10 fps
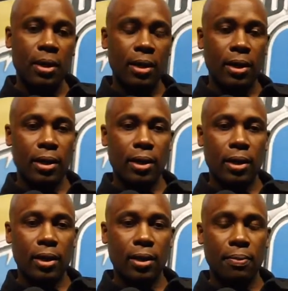
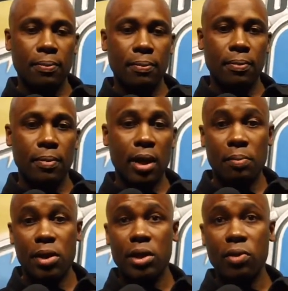Uh, and it'd
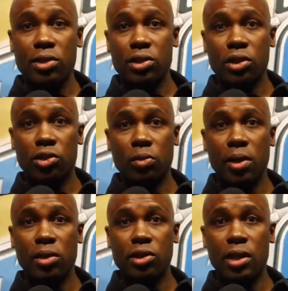be interesting to see
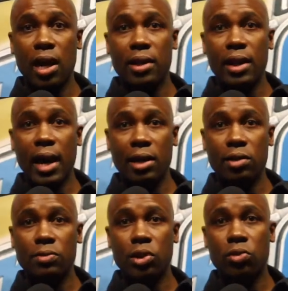Jameer, see how they handle
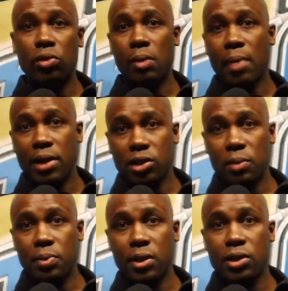it, see who they match
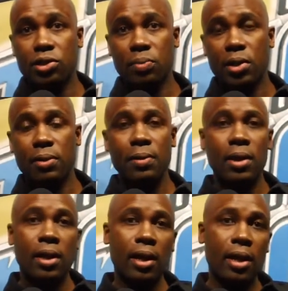up against Jameer,
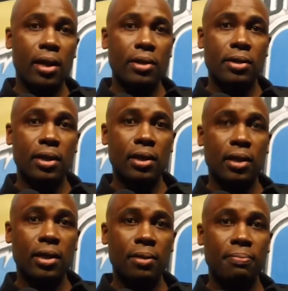and,
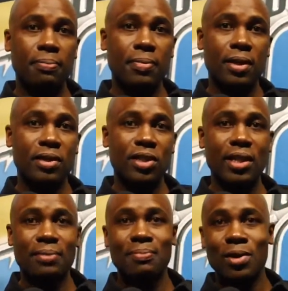uh, and see
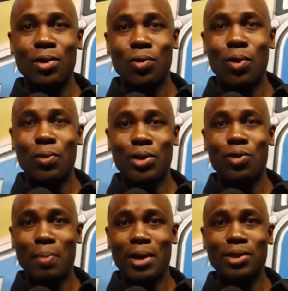what we do
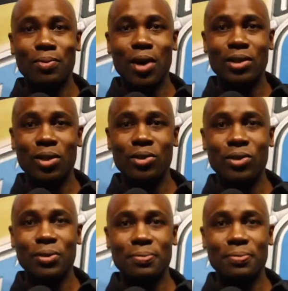matchup wise also.